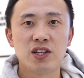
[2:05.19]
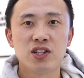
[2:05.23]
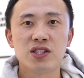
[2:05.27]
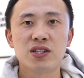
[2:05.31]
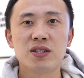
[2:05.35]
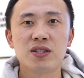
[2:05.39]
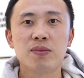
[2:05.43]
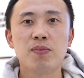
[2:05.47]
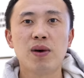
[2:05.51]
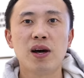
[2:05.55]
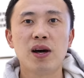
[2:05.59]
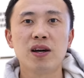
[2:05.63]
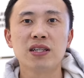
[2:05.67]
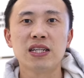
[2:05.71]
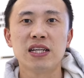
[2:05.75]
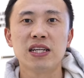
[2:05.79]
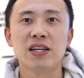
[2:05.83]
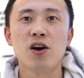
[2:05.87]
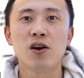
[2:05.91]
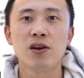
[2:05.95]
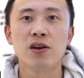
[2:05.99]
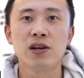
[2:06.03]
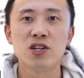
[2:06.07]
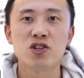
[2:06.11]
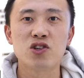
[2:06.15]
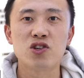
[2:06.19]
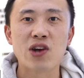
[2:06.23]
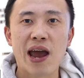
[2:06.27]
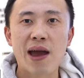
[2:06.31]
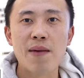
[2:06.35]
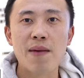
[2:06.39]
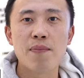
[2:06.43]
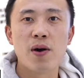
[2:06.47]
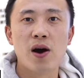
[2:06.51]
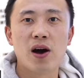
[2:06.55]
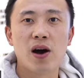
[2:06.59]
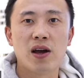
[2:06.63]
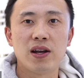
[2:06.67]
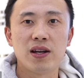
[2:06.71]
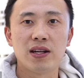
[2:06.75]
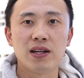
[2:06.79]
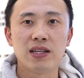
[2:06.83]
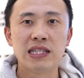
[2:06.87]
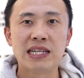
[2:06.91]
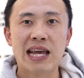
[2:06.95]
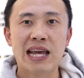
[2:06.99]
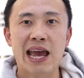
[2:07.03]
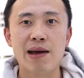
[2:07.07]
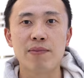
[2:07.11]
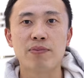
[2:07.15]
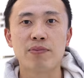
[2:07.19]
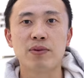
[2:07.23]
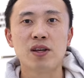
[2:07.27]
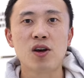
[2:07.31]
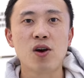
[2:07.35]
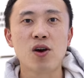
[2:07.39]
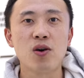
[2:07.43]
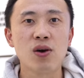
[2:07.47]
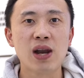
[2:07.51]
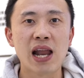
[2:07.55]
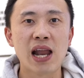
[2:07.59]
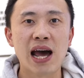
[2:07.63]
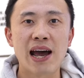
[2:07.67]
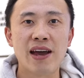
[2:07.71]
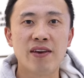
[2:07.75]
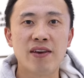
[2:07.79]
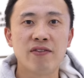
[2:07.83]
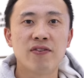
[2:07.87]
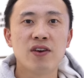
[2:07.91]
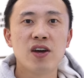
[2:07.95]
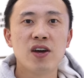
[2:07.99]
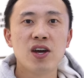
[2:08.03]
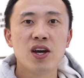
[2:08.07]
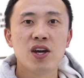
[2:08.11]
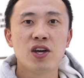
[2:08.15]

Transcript: Just mount it on a tripod, tap, go live.